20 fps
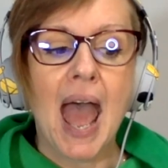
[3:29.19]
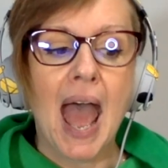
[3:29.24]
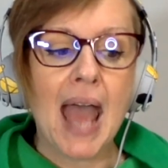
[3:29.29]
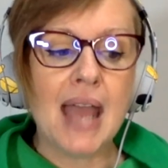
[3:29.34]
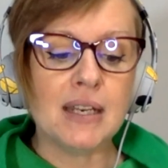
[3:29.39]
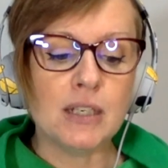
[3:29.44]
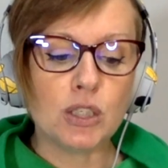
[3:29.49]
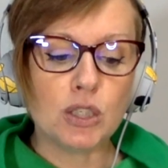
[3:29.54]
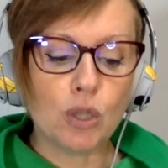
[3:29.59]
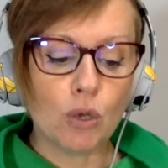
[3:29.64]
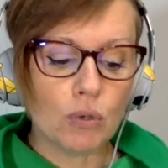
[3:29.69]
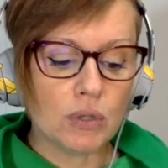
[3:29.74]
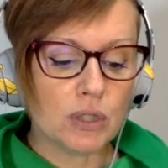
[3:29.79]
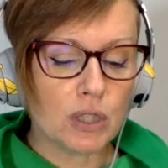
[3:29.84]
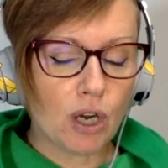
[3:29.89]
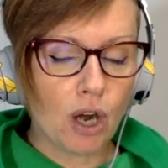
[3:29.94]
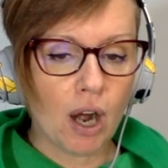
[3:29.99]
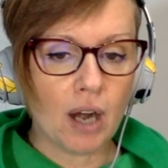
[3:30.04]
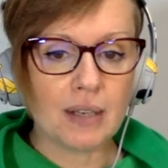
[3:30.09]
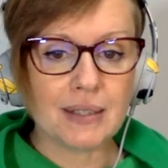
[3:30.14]
and those
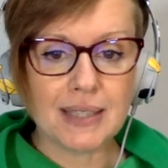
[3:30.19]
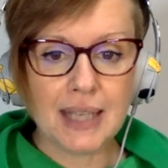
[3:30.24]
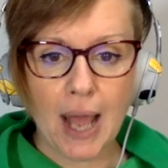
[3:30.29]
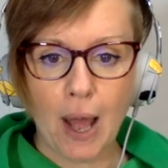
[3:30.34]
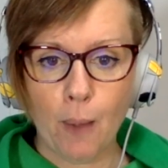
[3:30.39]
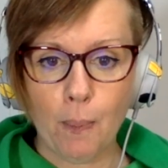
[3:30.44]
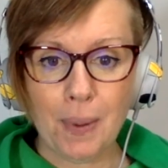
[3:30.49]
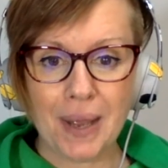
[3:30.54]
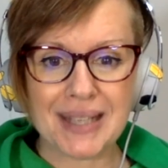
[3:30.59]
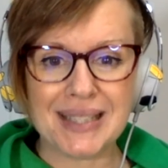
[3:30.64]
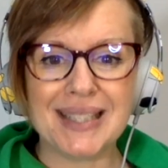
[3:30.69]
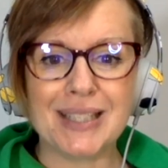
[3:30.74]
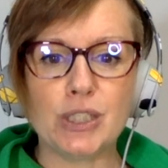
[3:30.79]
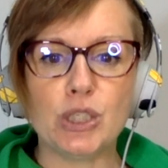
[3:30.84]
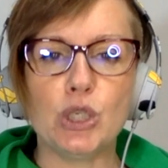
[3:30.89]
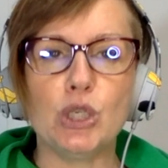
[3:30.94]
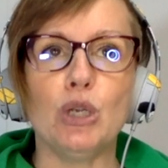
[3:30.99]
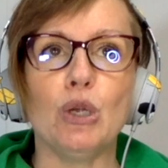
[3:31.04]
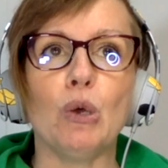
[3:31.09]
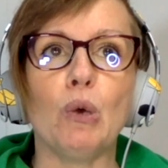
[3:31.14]
cards help us
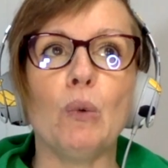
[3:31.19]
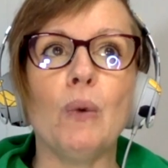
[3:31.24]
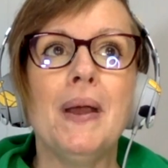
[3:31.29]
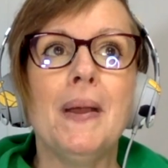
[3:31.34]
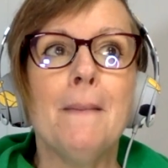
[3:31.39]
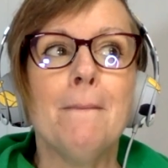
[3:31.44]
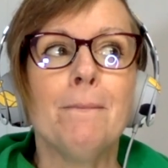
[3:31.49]
to